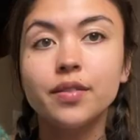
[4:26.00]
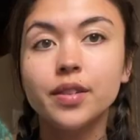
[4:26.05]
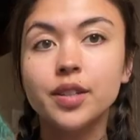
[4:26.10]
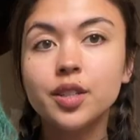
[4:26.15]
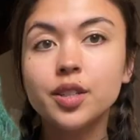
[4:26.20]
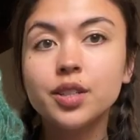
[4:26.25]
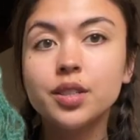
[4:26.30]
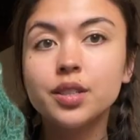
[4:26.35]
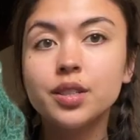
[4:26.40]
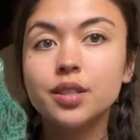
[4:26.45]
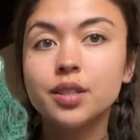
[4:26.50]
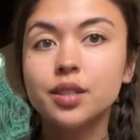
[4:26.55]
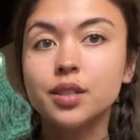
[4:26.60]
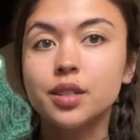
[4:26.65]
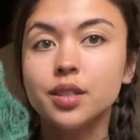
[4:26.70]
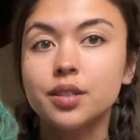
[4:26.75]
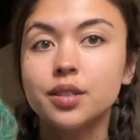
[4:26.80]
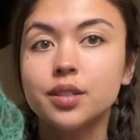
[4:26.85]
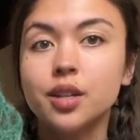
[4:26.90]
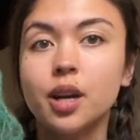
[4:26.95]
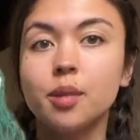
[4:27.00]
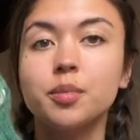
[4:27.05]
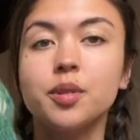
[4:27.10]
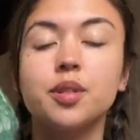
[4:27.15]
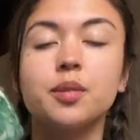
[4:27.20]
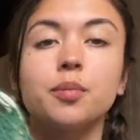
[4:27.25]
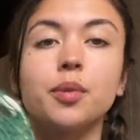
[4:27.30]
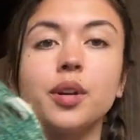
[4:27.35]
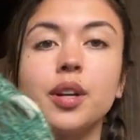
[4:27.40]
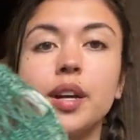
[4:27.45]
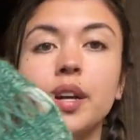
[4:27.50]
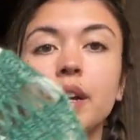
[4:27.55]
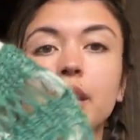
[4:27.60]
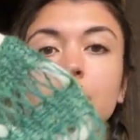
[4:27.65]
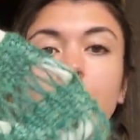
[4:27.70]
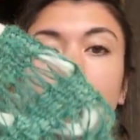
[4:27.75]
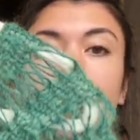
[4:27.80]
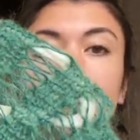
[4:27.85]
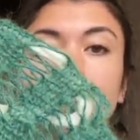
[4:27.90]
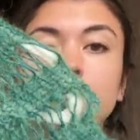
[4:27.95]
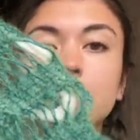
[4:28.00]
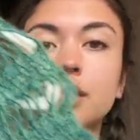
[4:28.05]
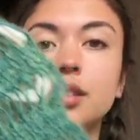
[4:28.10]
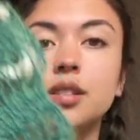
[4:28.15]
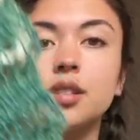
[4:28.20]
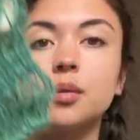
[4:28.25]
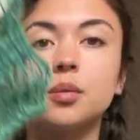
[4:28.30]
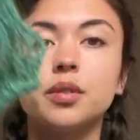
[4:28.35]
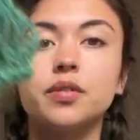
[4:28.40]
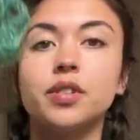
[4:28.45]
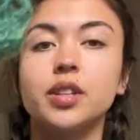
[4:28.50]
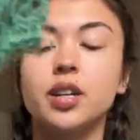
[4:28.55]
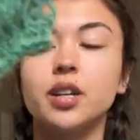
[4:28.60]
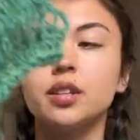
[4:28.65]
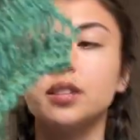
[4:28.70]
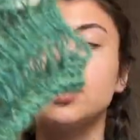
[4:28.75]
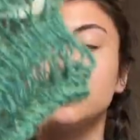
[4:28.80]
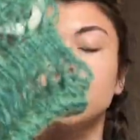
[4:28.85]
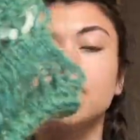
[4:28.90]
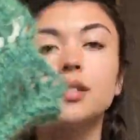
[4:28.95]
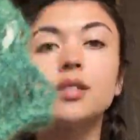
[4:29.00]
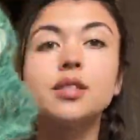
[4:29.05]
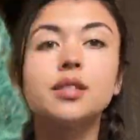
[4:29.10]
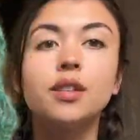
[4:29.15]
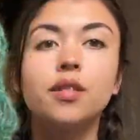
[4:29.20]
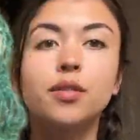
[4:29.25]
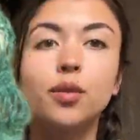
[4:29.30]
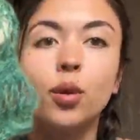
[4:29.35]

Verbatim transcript: finished this top this morning. I still need to weave in the ends, of